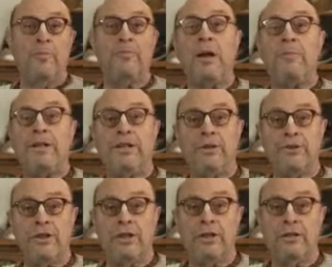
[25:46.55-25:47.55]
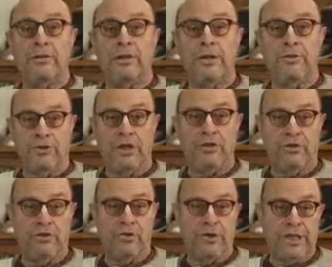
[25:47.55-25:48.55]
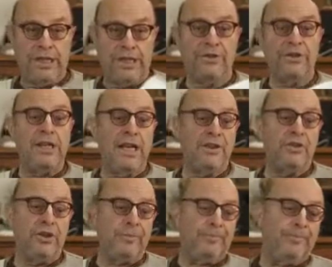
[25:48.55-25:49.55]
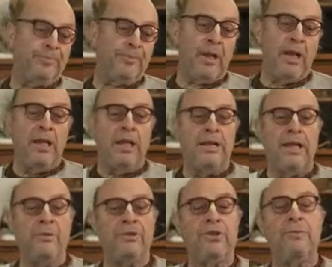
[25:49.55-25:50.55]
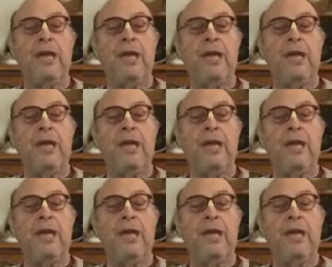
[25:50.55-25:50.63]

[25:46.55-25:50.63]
Prabhupada tells an interesting story in this connection. There was a